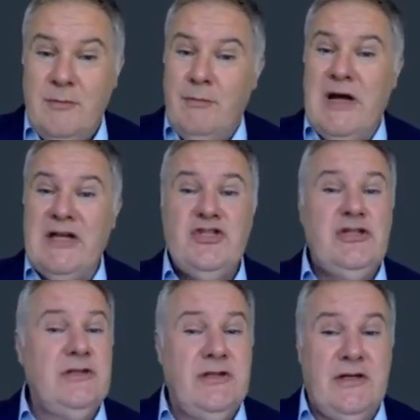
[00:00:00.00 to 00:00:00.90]
My
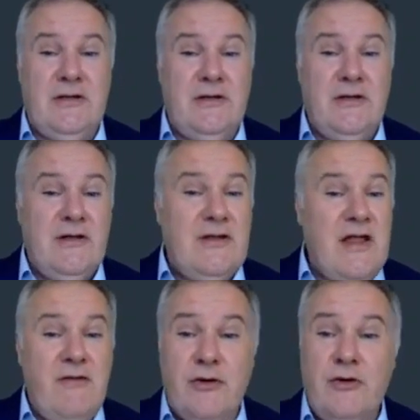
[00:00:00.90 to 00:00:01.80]
children
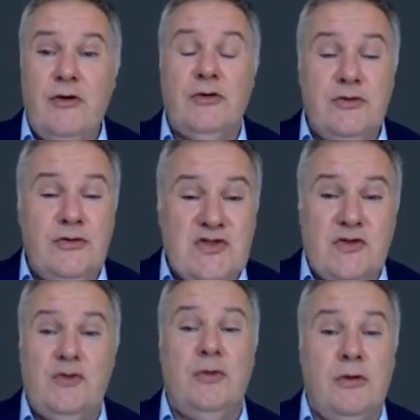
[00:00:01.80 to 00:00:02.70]
never go to the
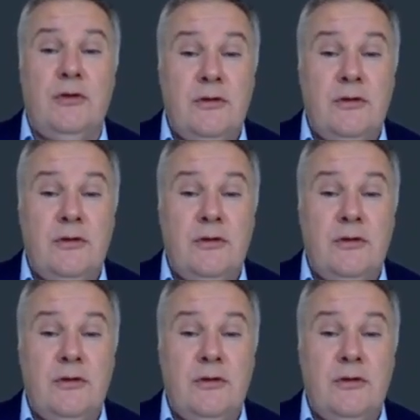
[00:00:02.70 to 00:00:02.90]
school,